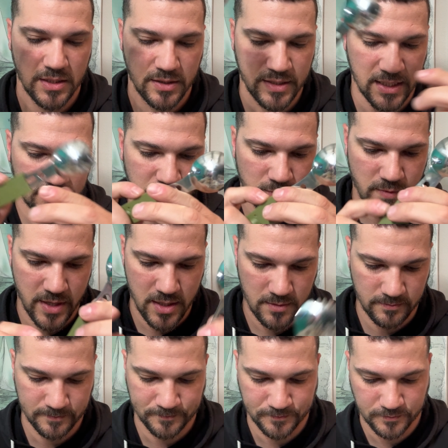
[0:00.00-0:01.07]
That's a
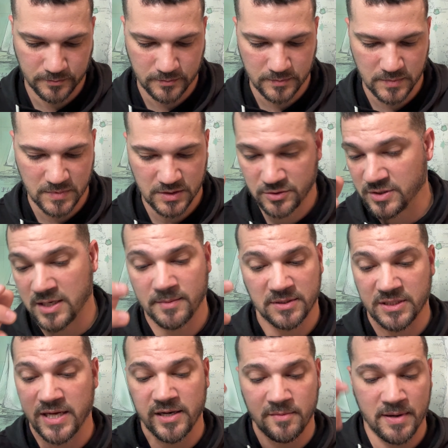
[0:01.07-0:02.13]
win. So I'm
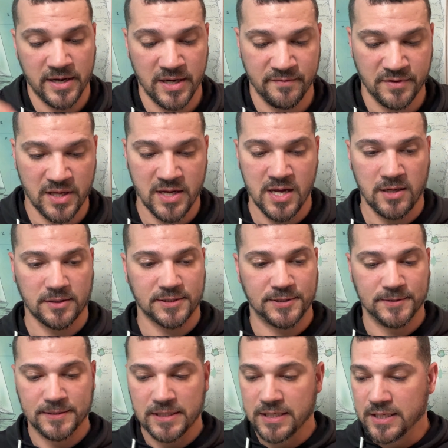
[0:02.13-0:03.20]
excited about everything else.
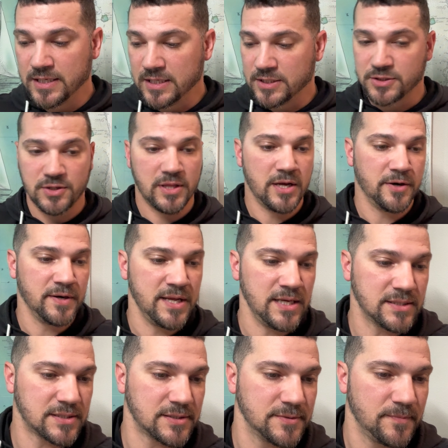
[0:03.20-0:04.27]
So there it
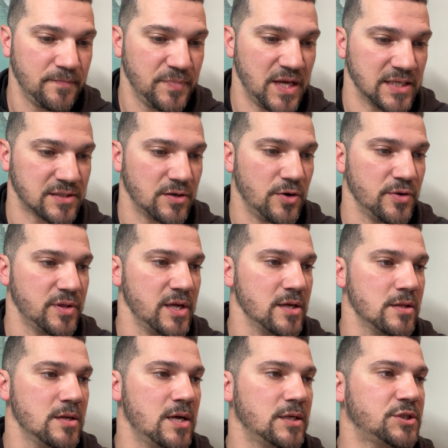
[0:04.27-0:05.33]
is. That's the whole thing
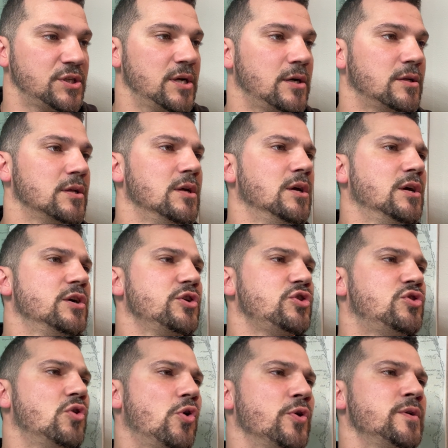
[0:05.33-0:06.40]
in a nutshell.
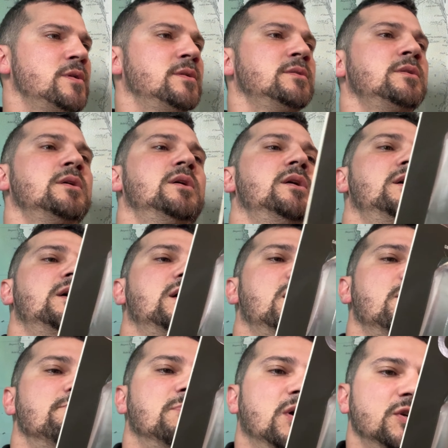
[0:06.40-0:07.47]
Gordon
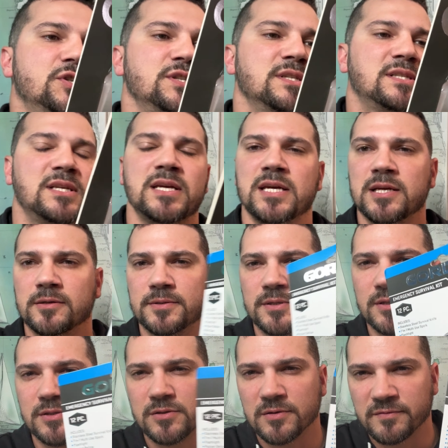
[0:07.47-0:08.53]
Emergency
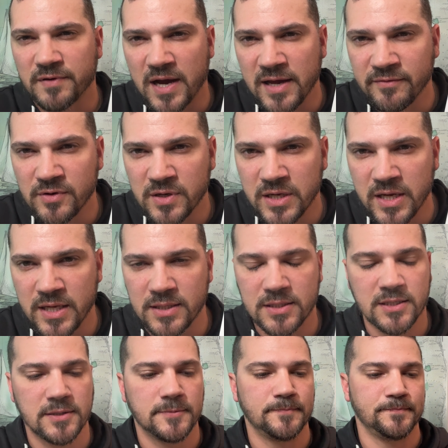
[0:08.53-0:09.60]
Survival
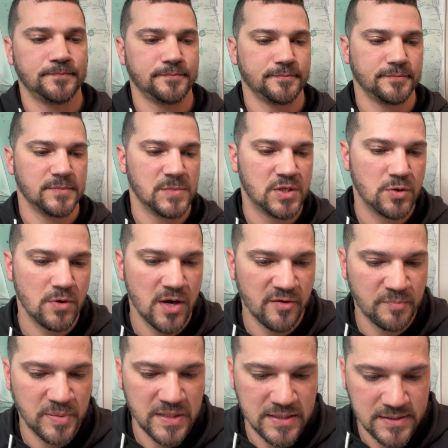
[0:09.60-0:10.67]
Kit,
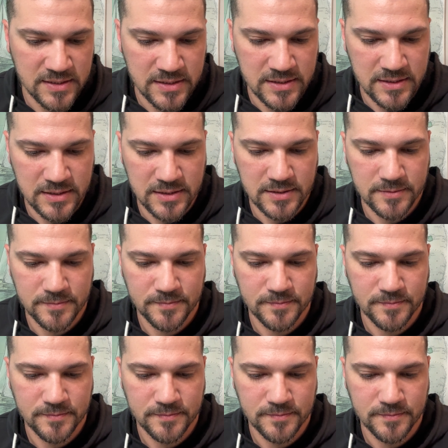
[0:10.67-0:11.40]
12 pieces.